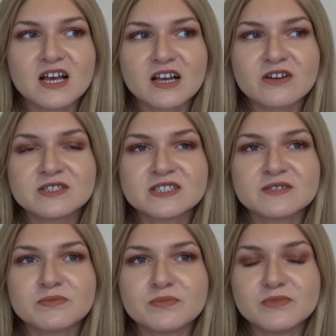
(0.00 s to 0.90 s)
because
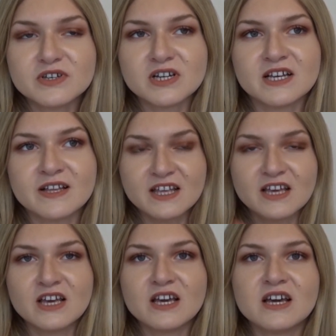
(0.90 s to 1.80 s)
the
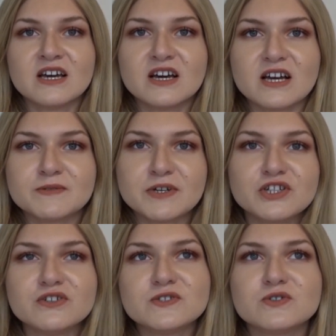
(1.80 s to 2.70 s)

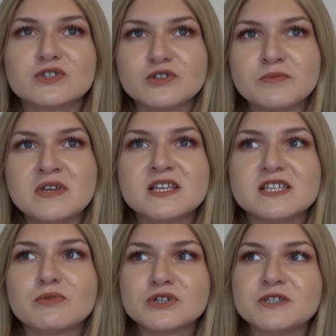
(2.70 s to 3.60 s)
especially on social
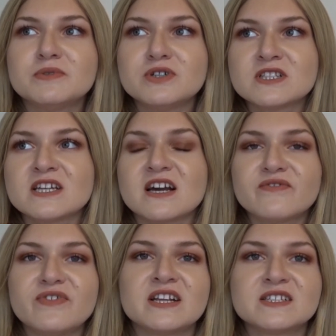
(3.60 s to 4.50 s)
media, bodybuilding
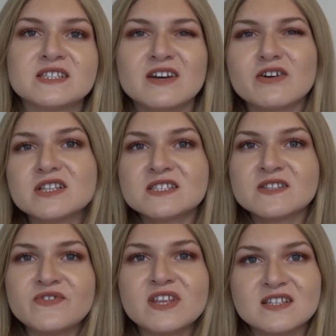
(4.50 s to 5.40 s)
and fitness, well, there's
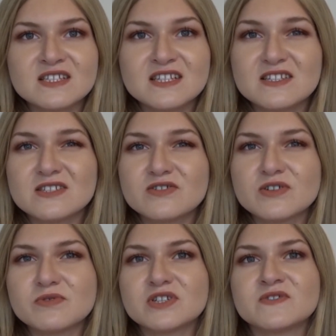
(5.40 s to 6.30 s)
the fitness
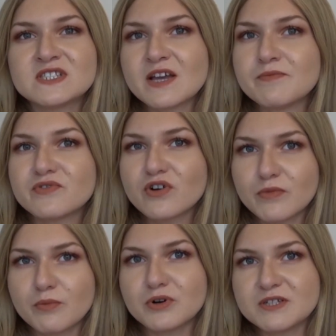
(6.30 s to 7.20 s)
industry which has stemmed
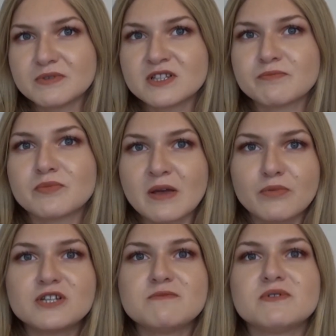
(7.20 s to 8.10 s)
from the
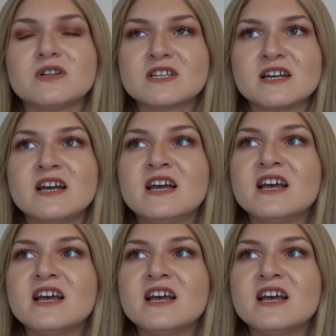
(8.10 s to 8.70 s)
bodybuilding,